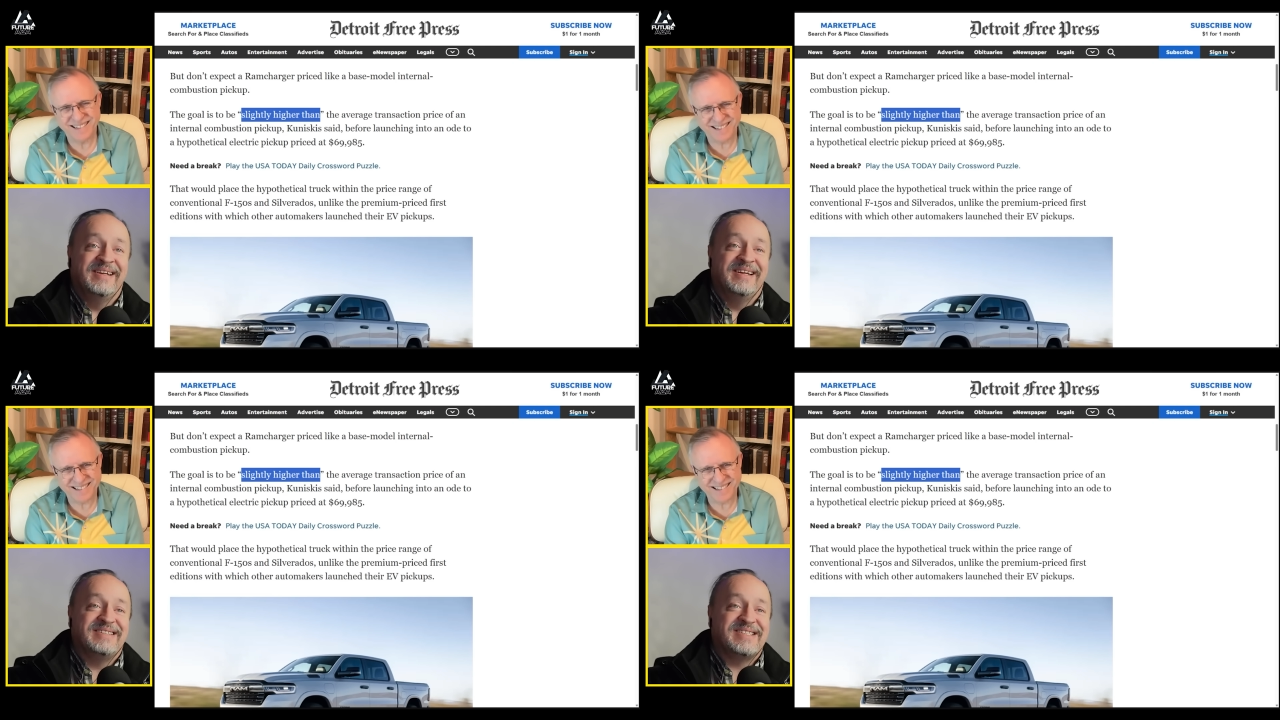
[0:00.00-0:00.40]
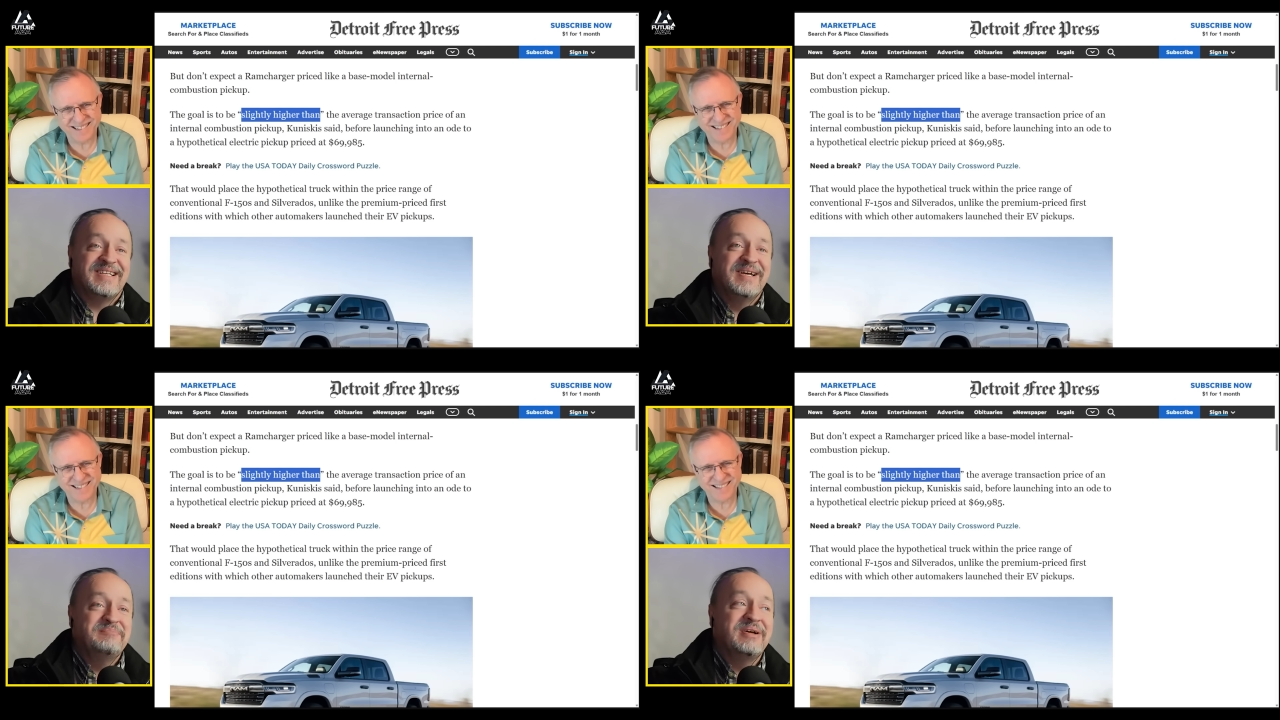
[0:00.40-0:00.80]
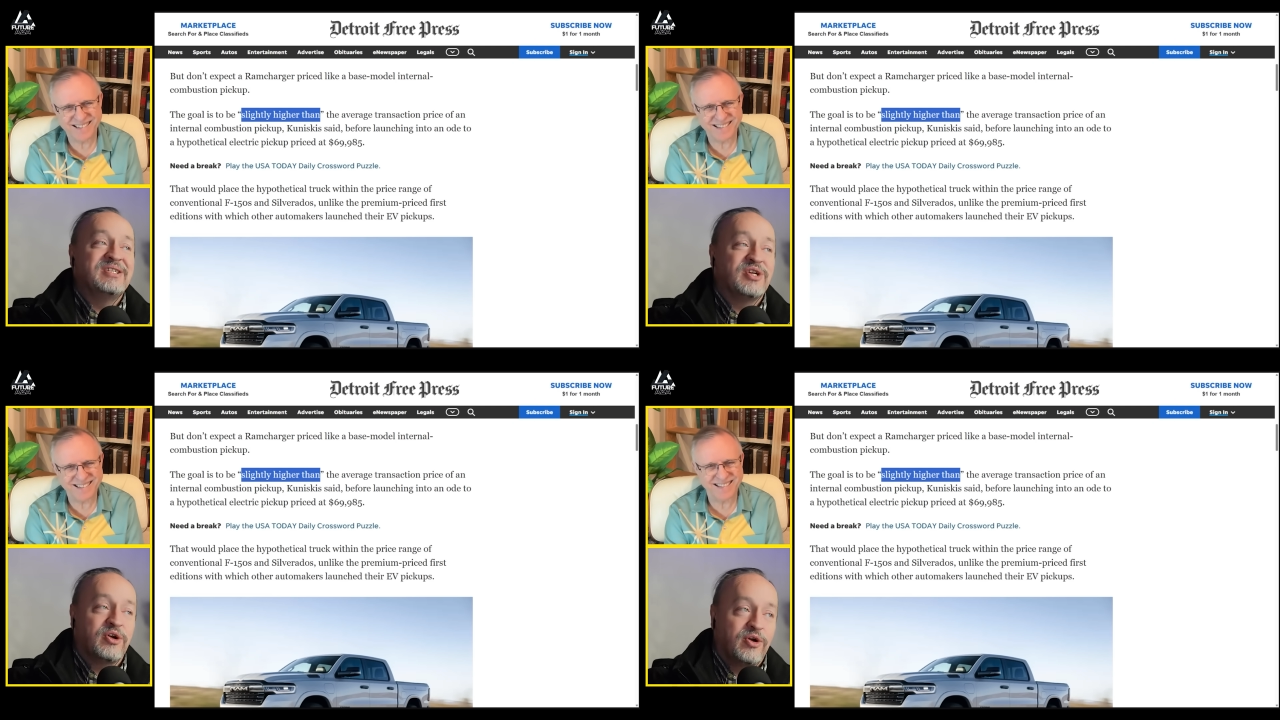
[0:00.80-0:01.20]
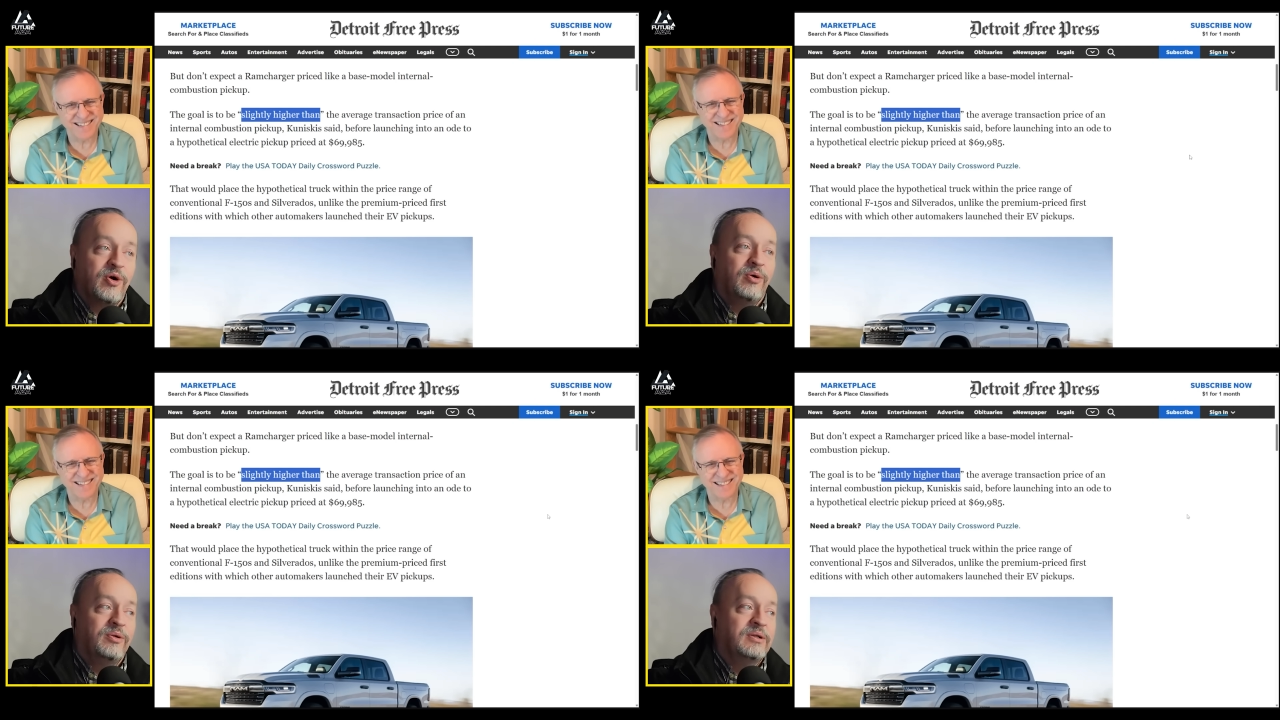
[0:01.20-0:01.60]
Speaker 1: it's, but it's our
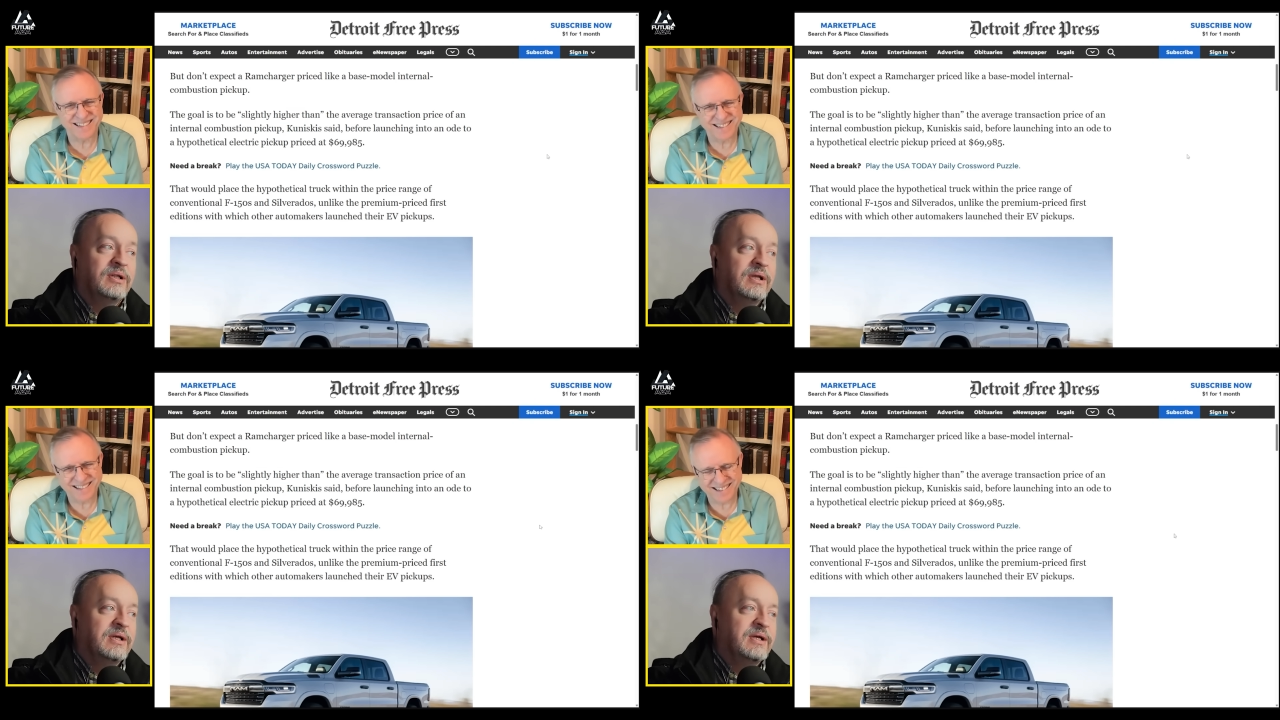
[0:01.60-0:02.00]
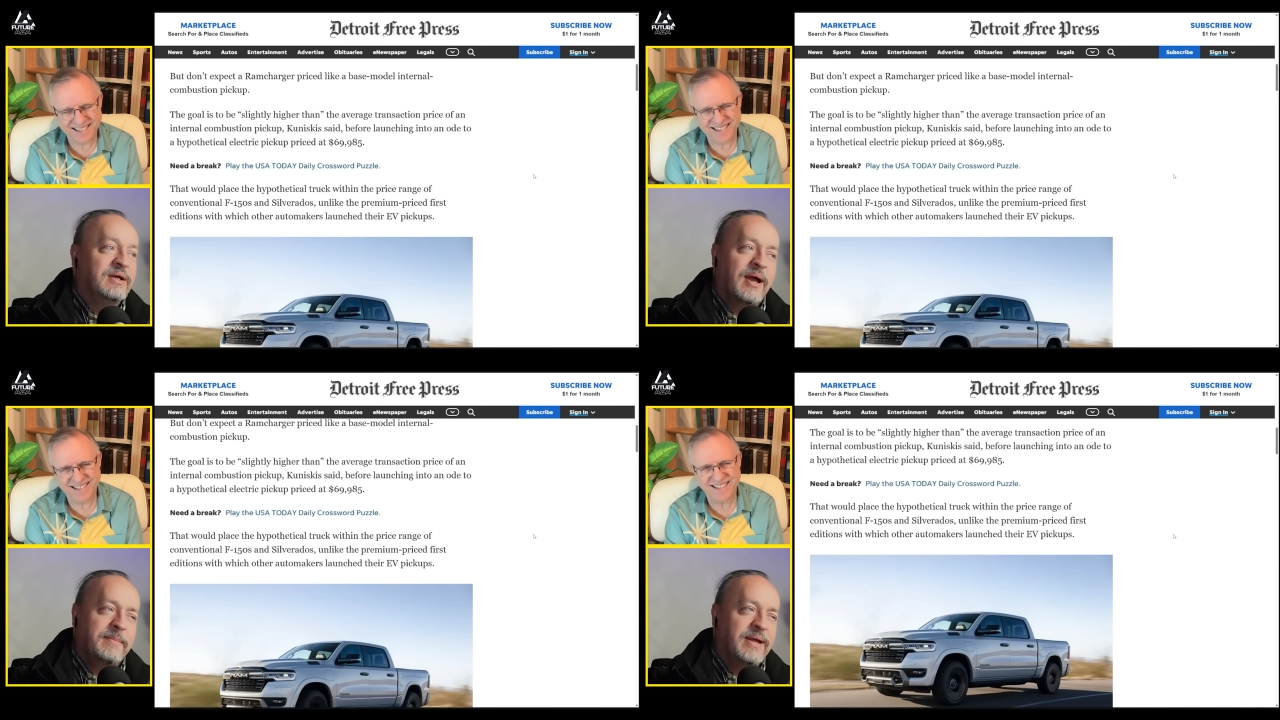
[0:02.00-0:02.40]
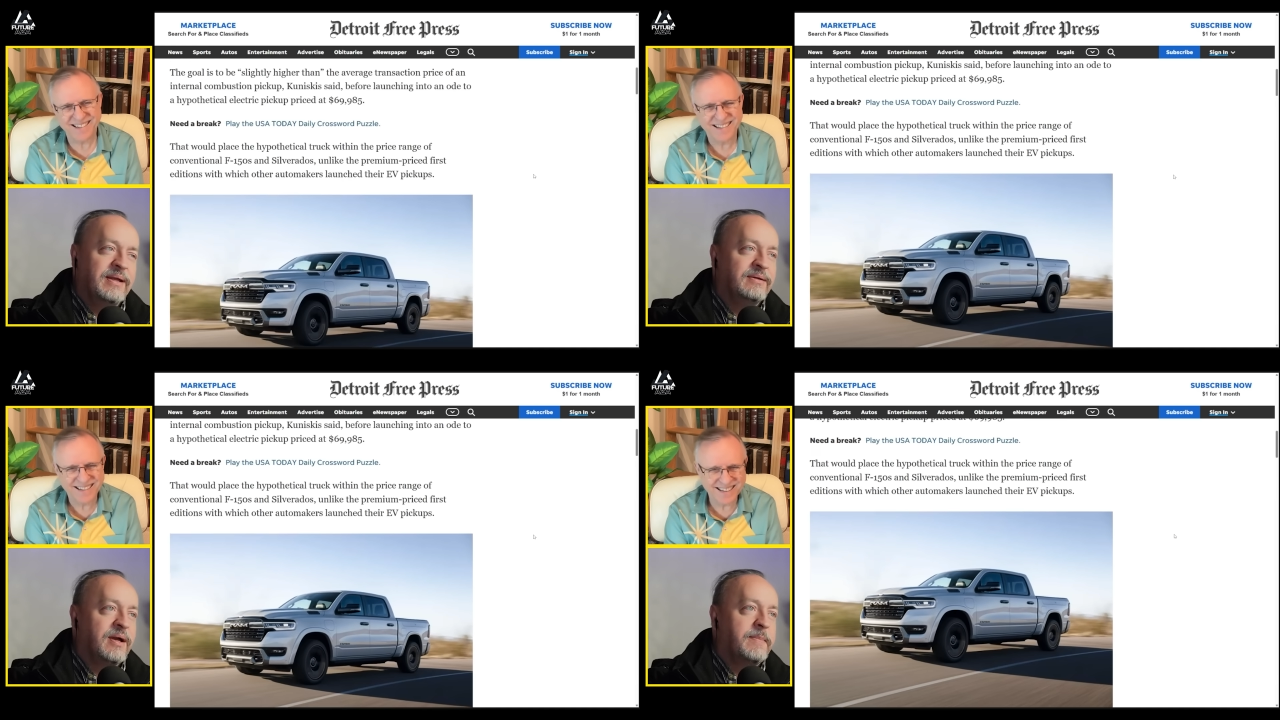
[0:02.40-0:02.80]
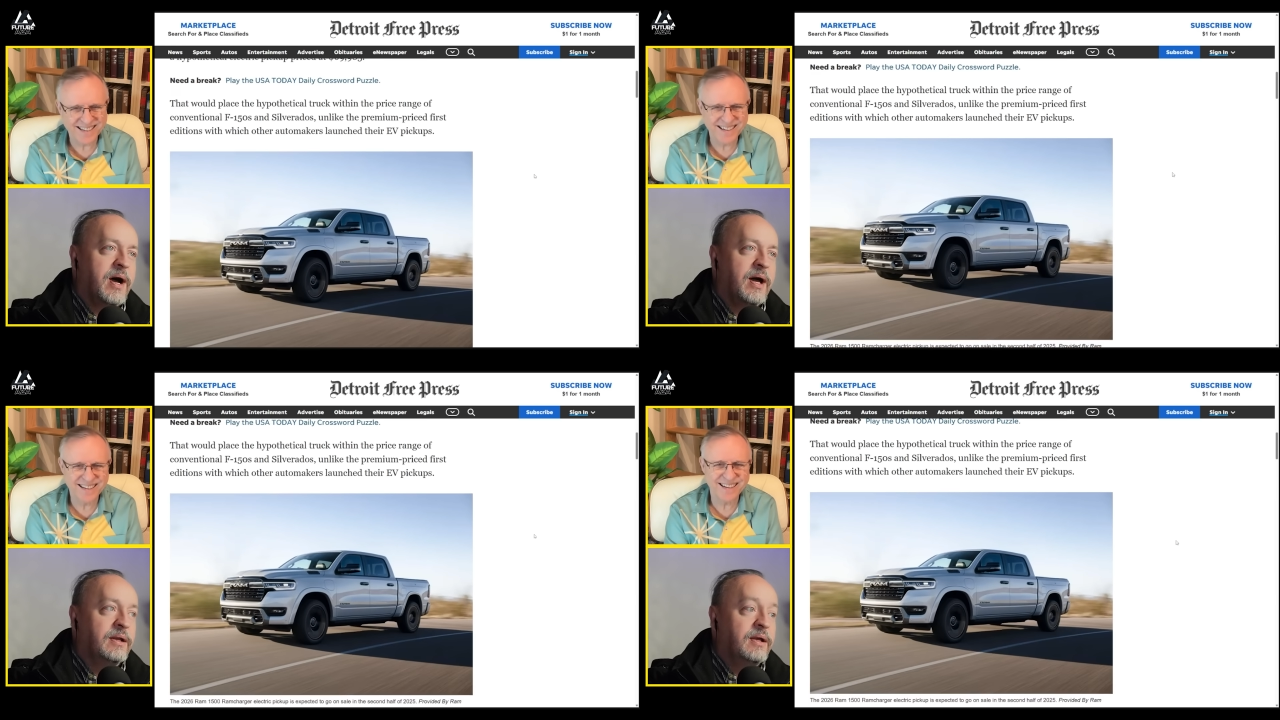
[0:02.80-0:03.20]
goal. I mean, come
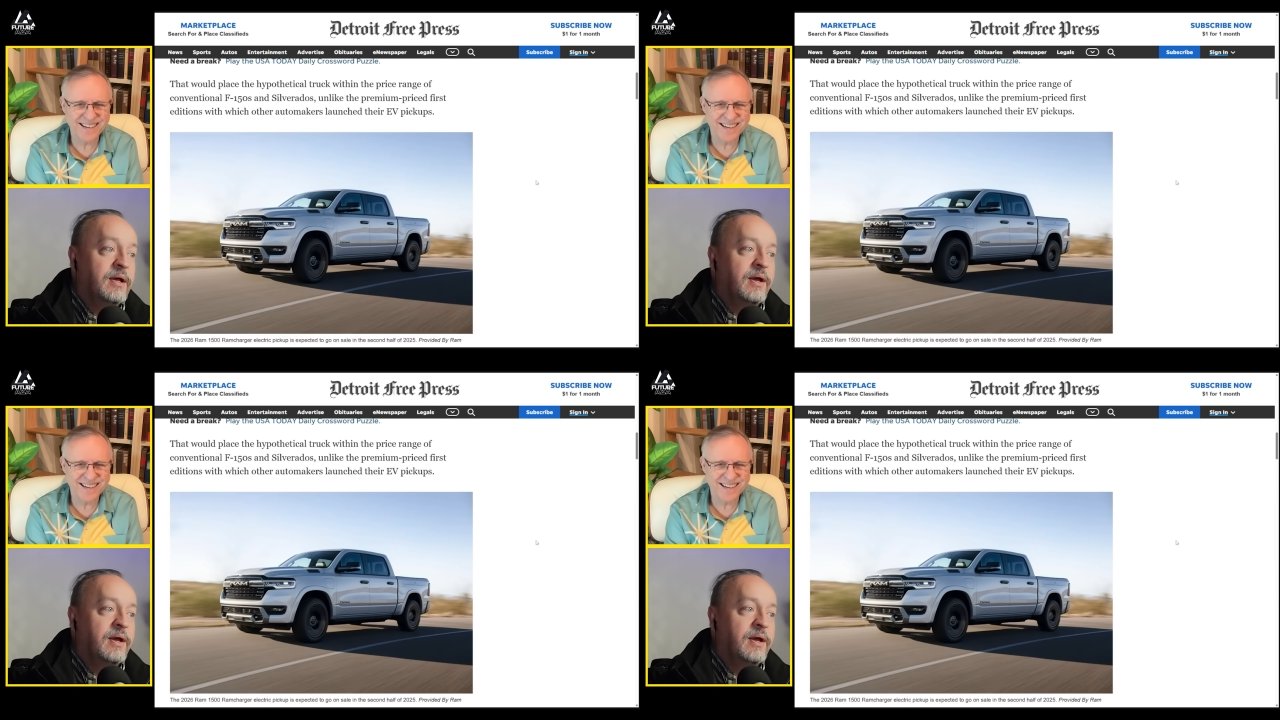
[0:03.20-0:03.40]
on.